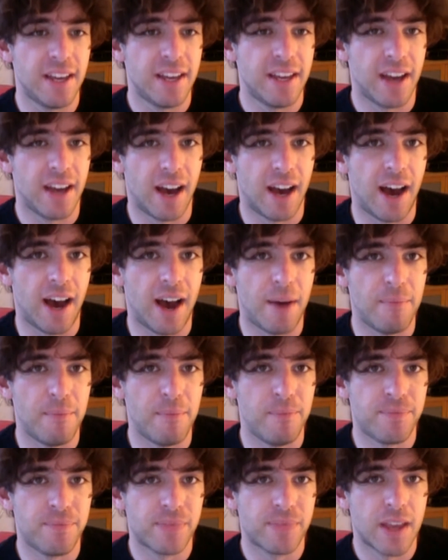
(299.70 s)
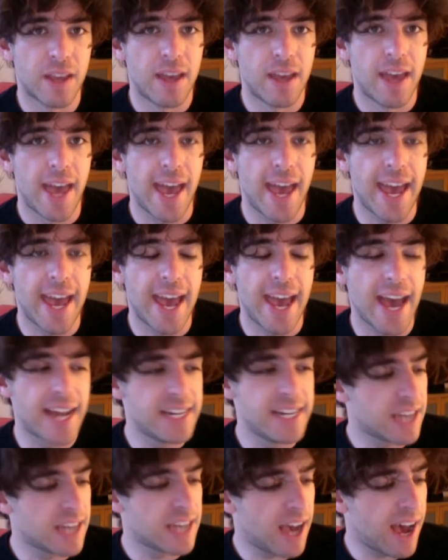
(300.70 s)

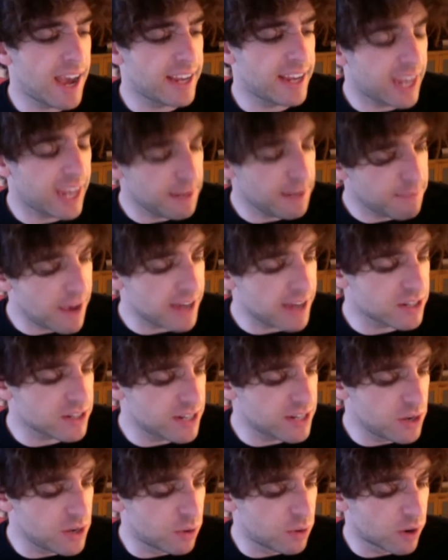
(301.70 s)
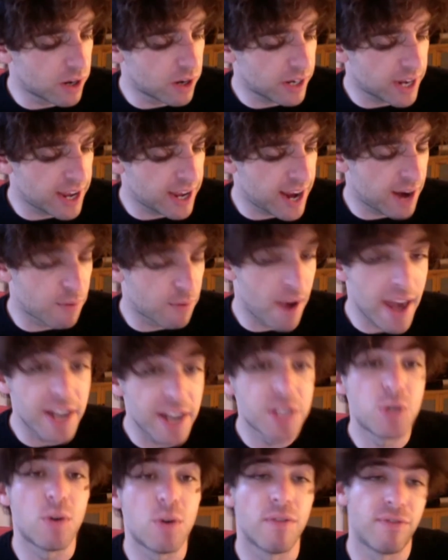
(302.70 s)
And I came back to New York and I ran
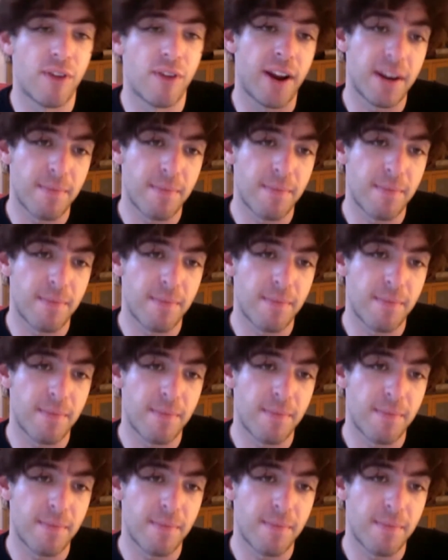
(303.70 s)
into a friend of